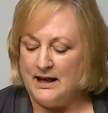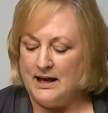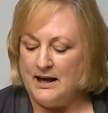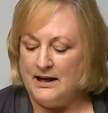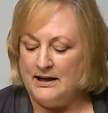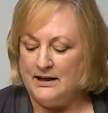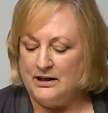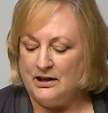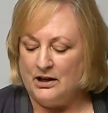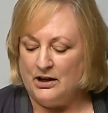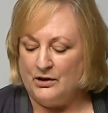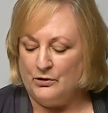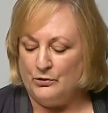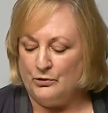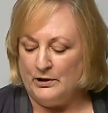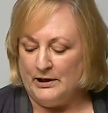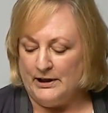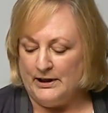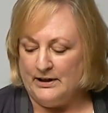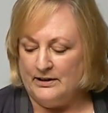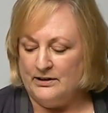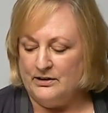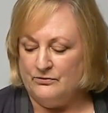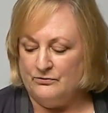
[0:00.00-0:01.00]
high
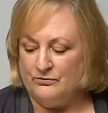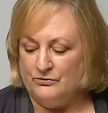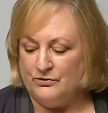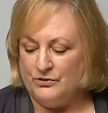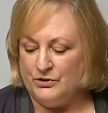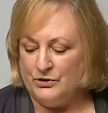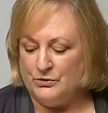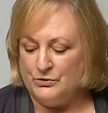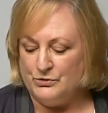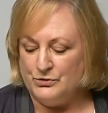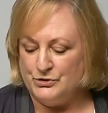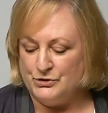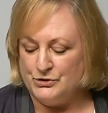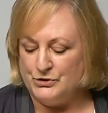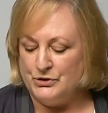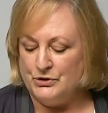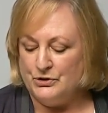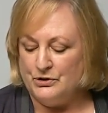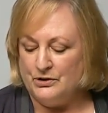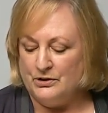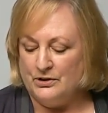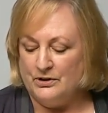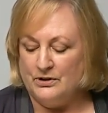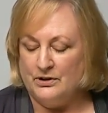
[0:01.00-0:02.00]
oleic
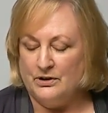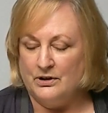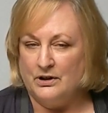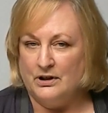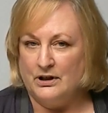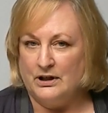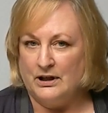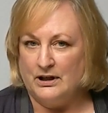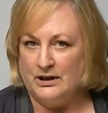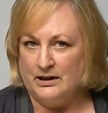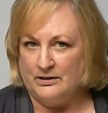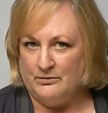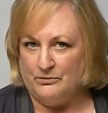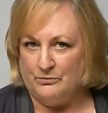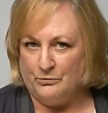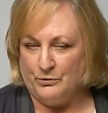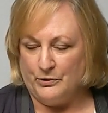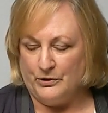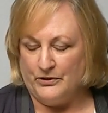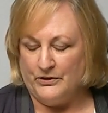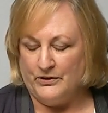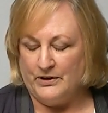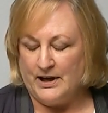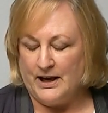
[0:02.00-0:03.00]
infused
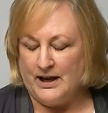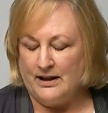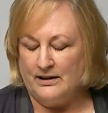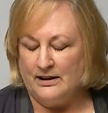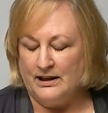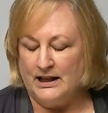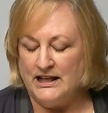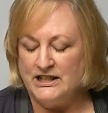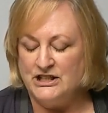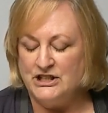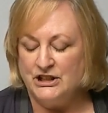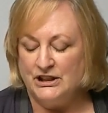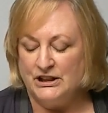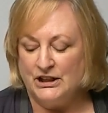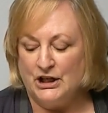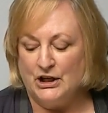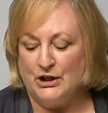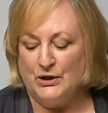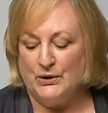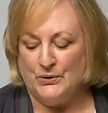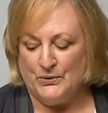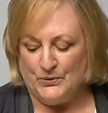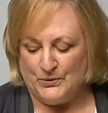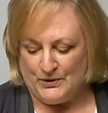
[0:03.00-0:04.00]
with
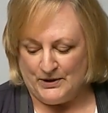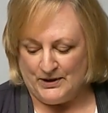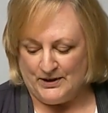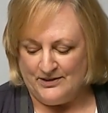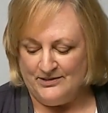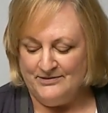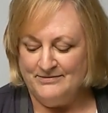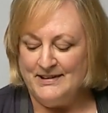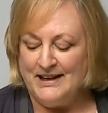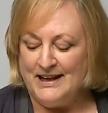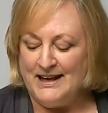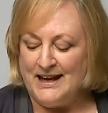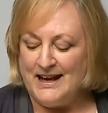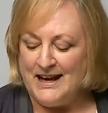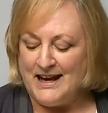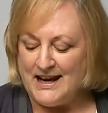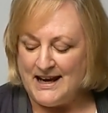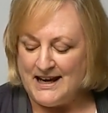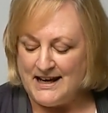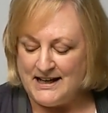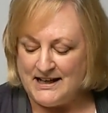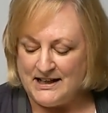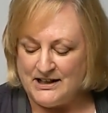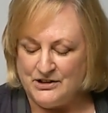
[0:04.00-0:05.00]
calendula oil,
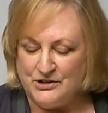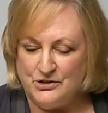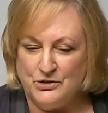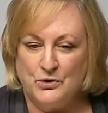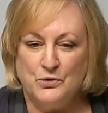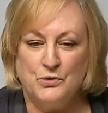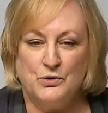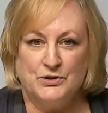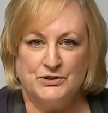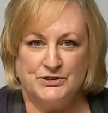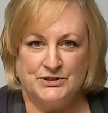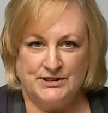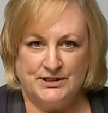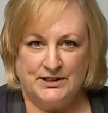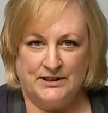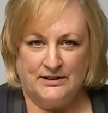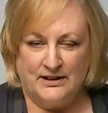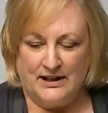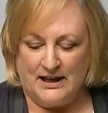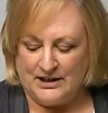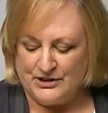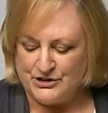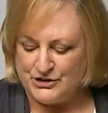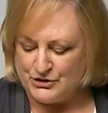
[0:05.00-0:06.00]
and
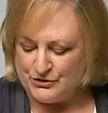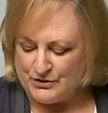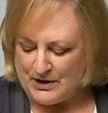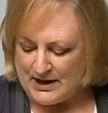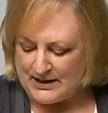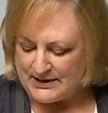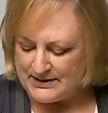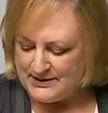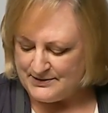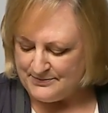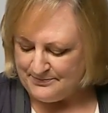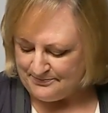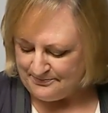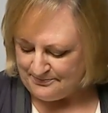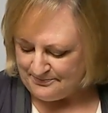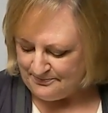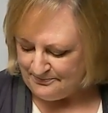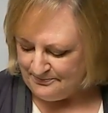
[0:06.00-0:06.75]
horsetail extract.